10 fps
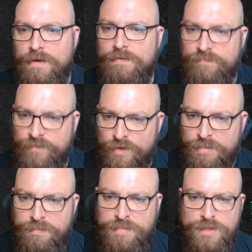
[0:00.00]

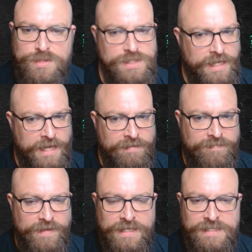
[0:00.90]
Verbal abuse, again,
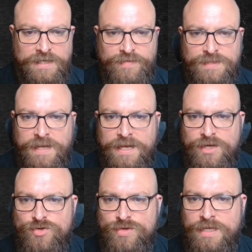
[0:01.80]
fairly
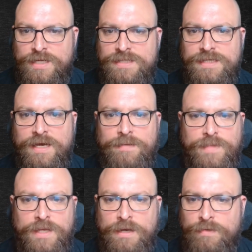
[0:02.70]
self-explanatory. It's,
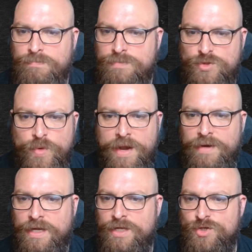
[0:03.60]

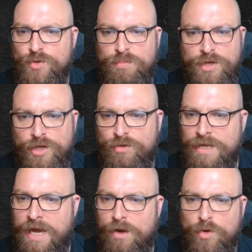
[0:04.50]
swearing at you, putting you
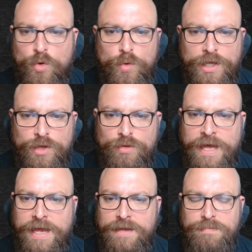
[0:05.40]
down, calling you
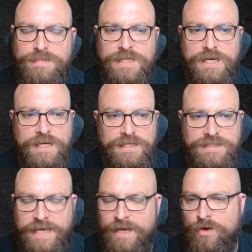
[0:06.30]
names,
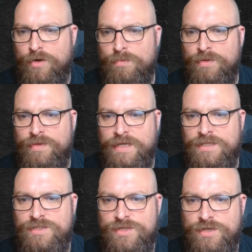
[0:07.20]
saying horrible
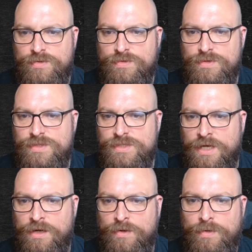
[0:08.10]
things to you.
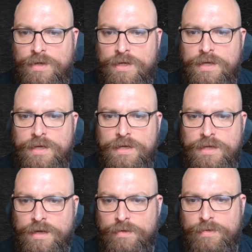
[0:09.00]
So,
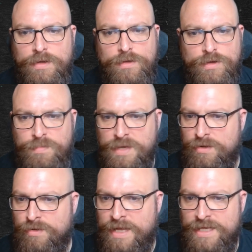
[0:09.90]
you could be in
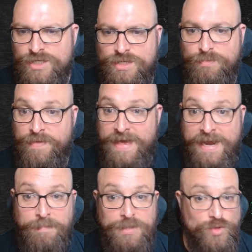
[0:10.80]
a relationship where that
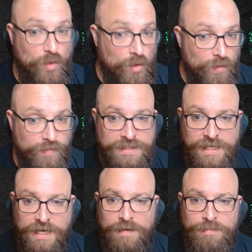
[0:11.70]
happens all the
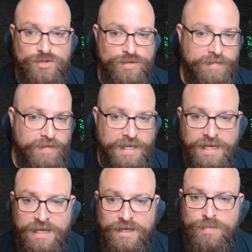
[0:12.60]
time, but you're never
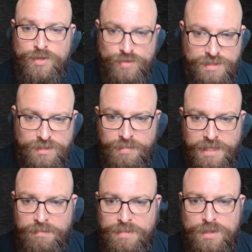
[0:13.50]
getting hit, but you're still
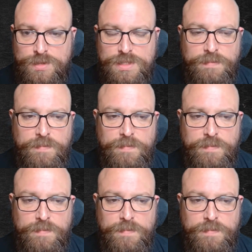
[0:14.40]
being abused.